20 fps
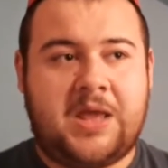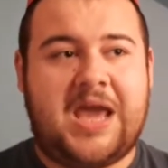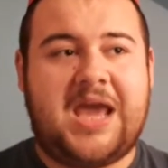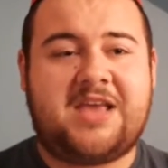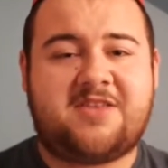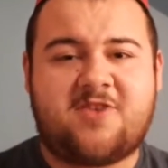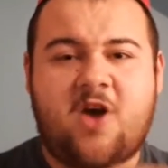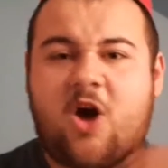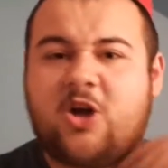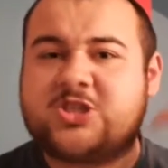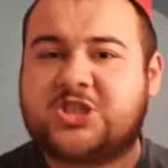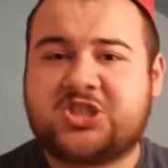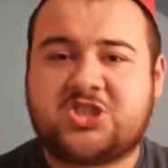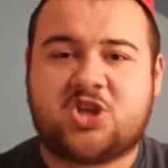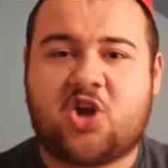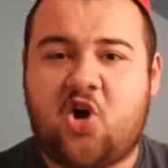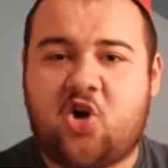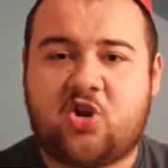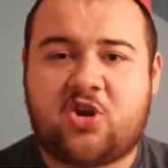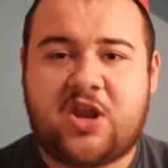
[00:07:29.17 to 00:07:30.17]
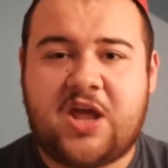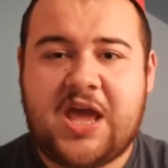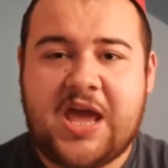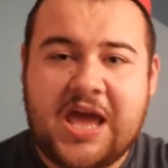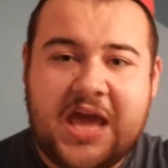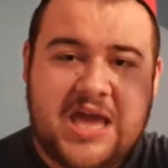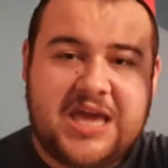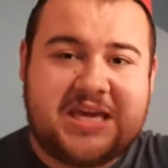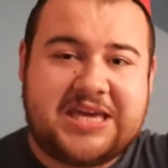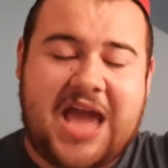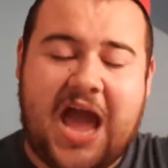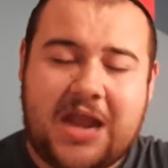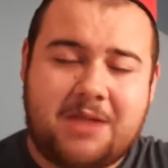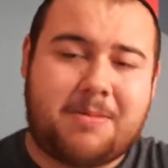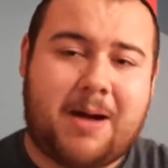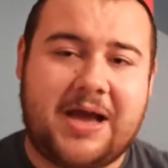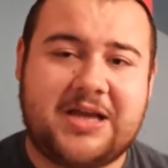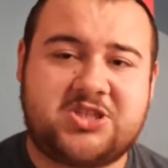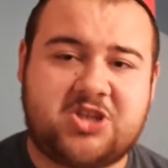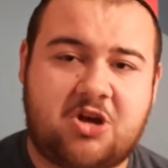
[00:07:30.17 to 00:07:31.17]
His own son. He cared
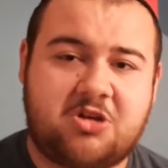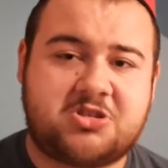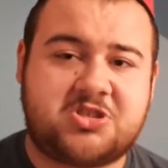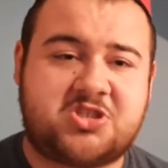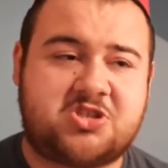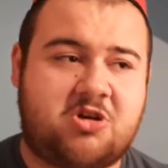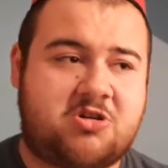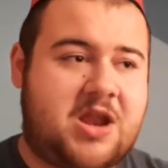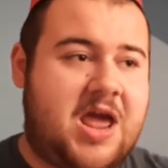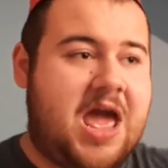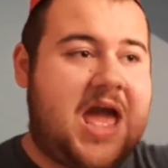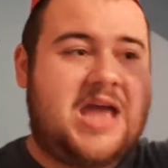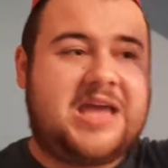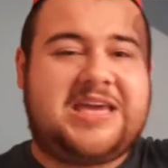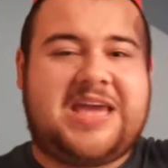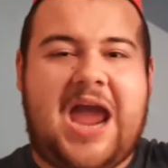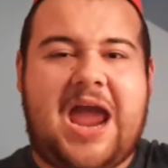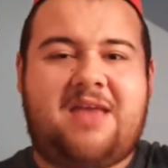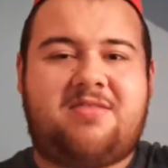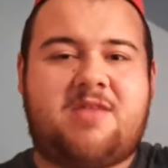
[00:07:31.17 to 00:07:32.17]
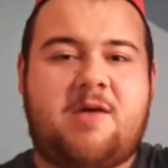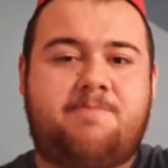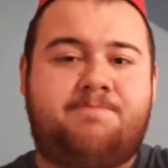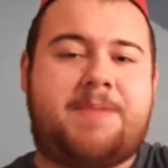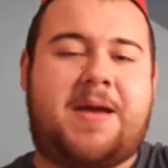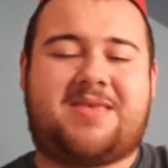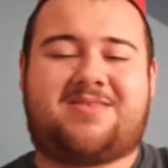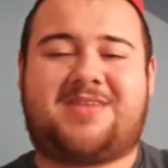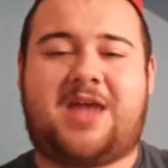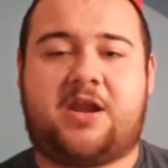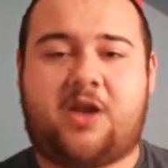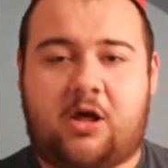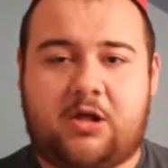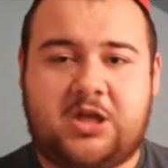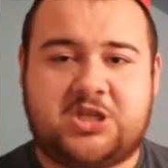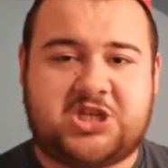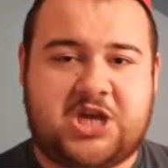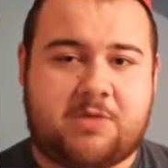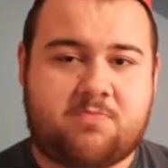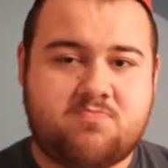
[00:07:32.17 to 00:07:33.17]
about his own son getting the best
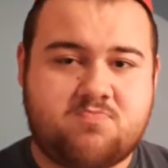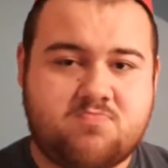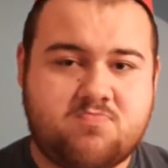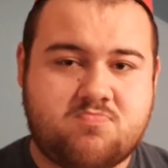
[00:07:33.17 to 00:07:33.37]
technology.